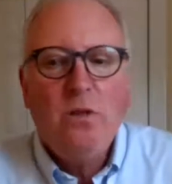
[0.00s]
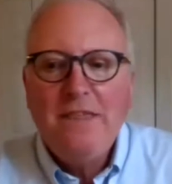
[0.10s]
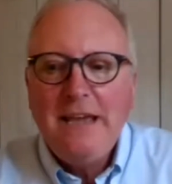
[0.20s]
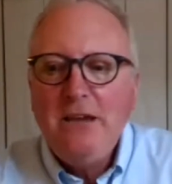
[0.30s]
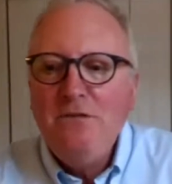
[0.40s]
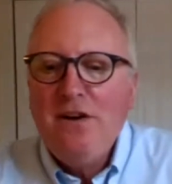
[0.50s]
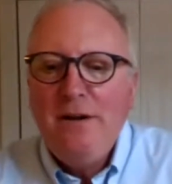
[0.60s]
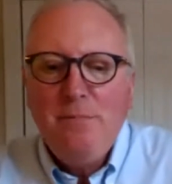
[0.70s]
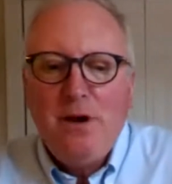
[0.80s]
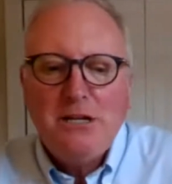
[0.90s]
well, thank you
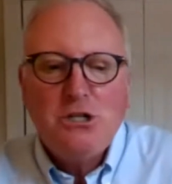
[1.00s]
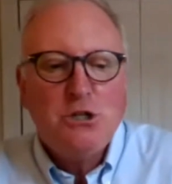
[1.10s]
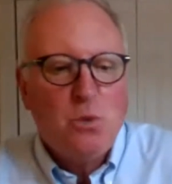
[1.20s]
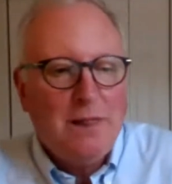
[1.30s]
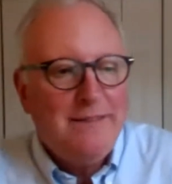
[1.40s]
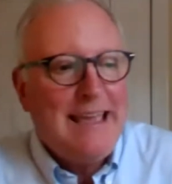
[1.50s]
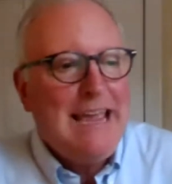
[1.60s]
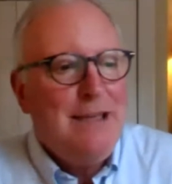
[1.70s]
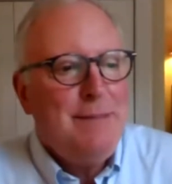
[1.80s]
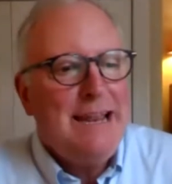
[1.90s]
very much, as well as
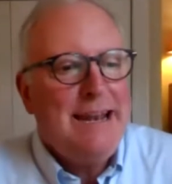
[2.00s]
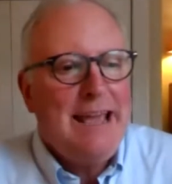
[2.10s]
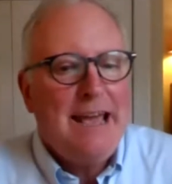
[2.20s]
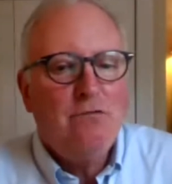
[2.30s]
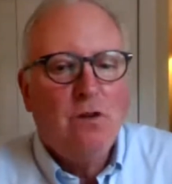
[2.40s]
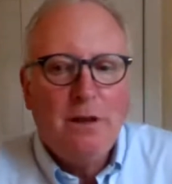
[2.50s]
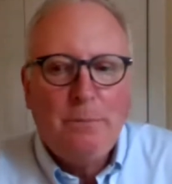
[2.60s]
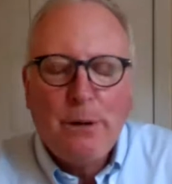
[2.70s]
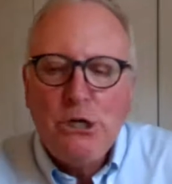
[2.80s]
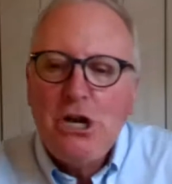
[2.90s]
Amy and Ed. Really
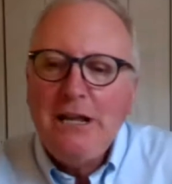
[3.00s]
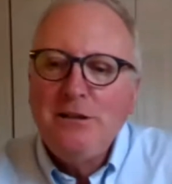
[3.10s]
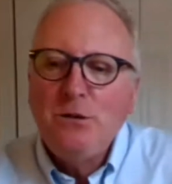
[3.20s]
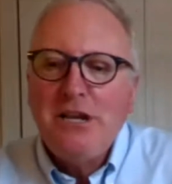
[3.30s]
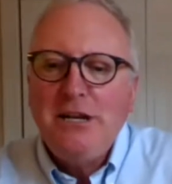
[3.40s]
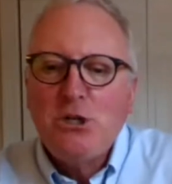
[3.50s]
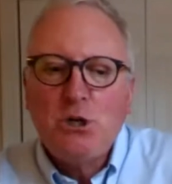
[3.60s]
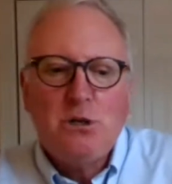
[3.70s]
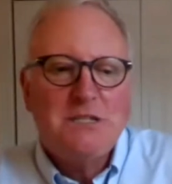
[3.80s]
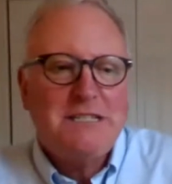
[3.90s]
appreciate those
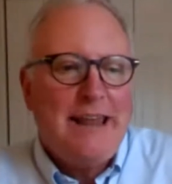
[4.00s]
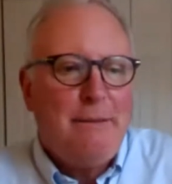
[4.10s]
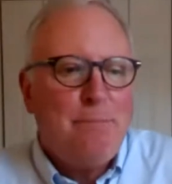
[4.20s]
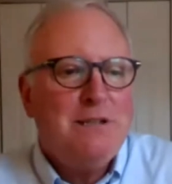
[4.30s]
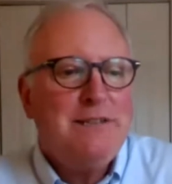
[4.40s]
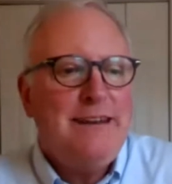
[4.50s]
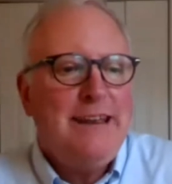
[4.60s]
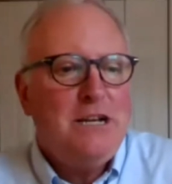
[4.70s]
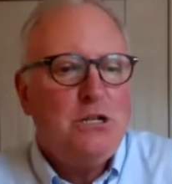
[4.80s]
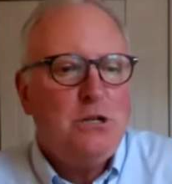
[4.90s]
initial setup
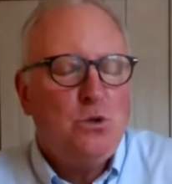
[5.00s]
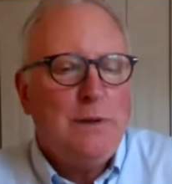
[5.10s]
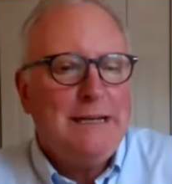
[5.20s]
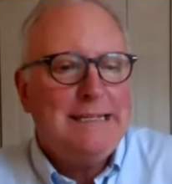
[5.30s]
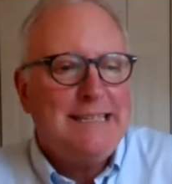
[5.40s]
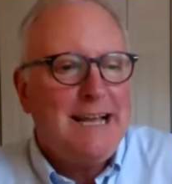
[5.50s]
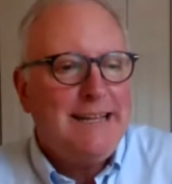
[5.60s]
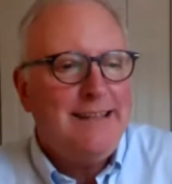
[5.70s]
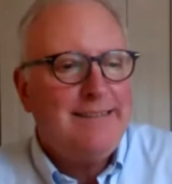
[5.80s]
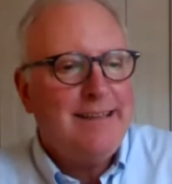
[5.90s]
presentations. We
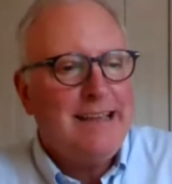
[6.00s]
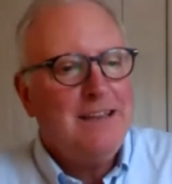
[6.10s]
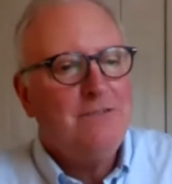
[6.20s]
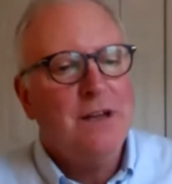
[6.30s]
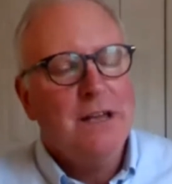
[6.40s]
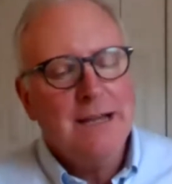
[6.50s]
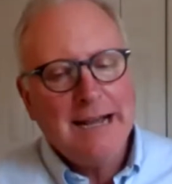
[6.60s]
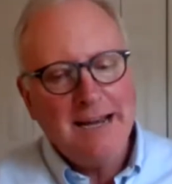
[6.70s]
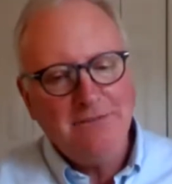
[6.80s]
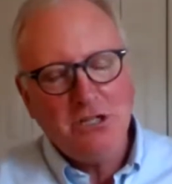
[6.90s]
designed this to give
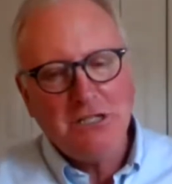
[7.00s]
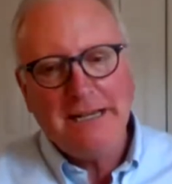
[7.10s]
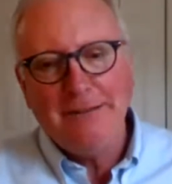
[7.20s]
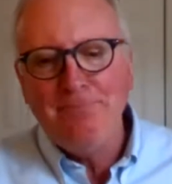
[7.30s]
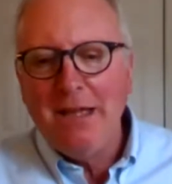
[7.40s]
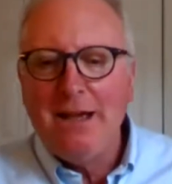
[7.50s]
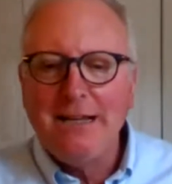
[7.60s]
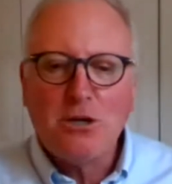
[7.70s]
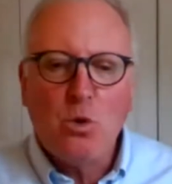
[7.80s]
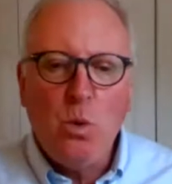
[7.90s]
kind of just a
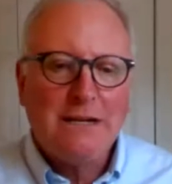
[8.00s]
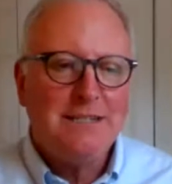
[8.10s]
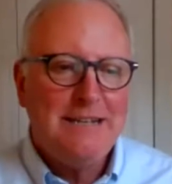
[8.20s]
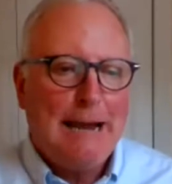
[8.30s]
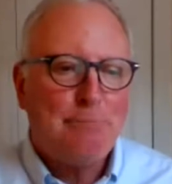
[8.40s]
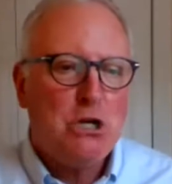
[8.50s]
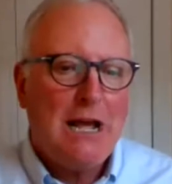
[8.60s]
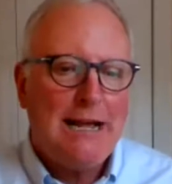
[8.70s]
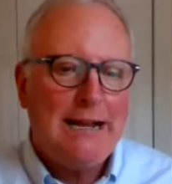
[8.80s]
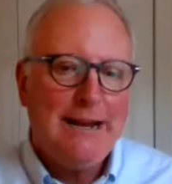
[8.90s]
quick
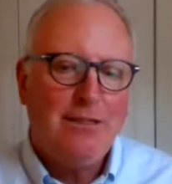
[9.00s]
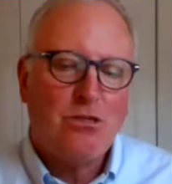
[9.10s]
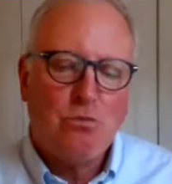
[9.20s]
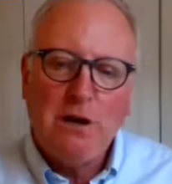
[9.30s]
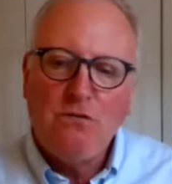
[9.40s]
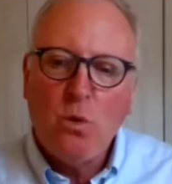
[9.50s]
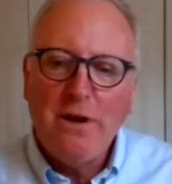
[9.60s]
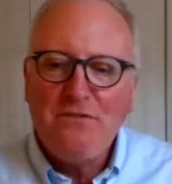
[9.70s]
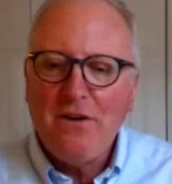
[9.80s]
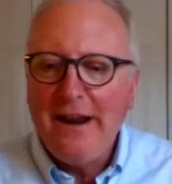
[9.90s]
snapshot in 3 or
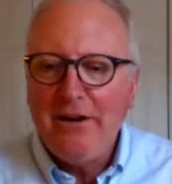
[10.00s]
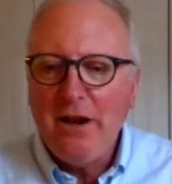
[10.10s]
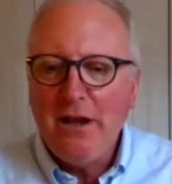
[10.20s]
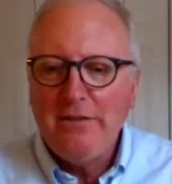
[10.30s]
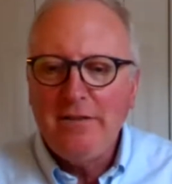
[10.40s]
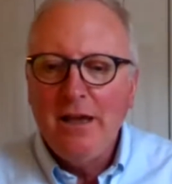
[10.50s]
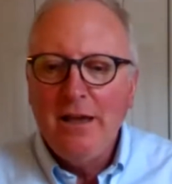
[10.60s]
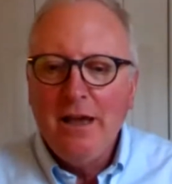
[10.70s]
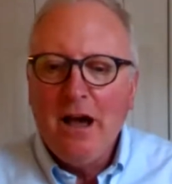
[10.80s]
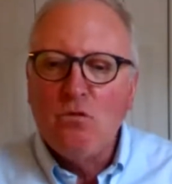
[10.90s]
4 different areas
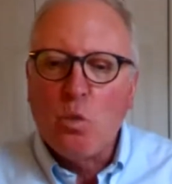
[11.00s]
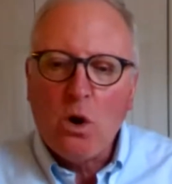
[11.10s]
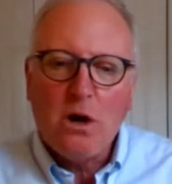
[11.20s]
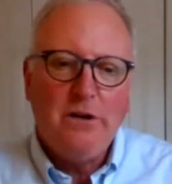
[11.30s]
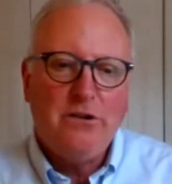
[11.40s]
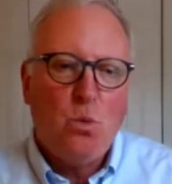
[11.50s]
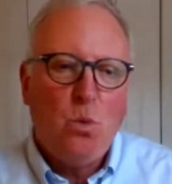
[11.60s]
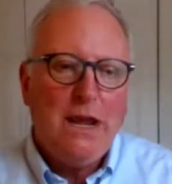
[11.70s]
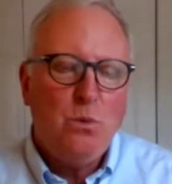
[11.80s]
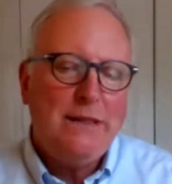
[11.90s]
of work
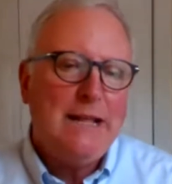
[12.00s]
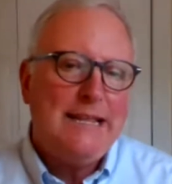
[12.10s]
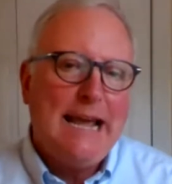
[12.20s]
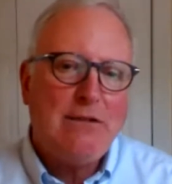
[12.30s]
underway within the